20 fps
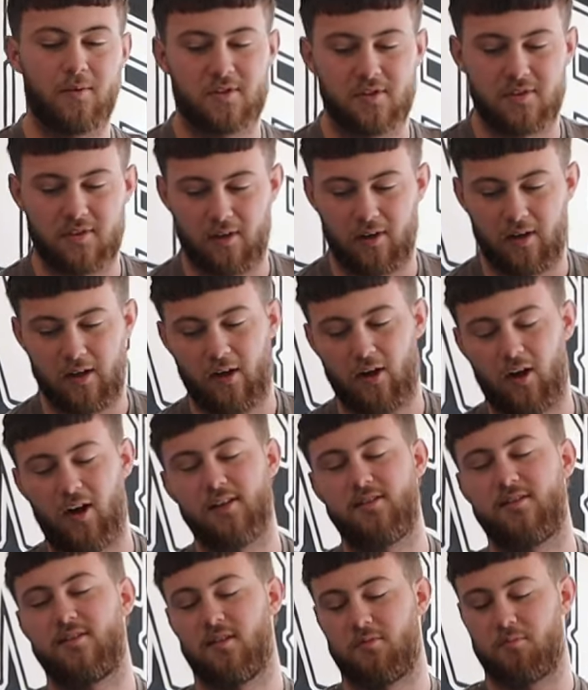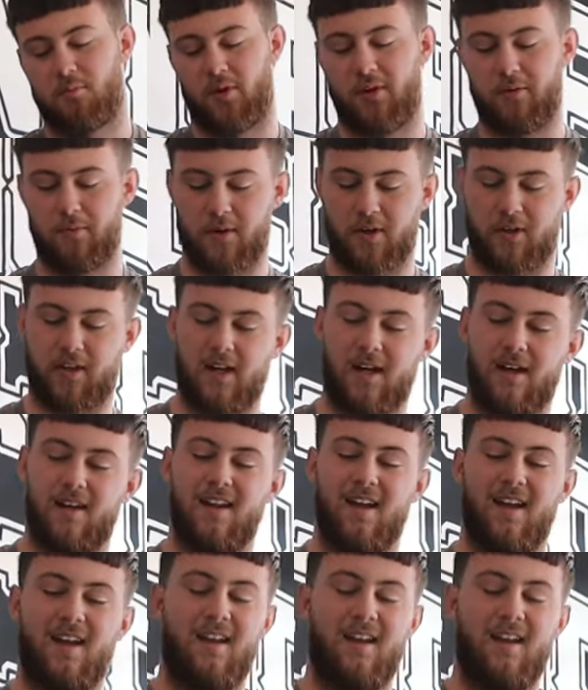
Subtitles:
which is a high-stim pre-workout,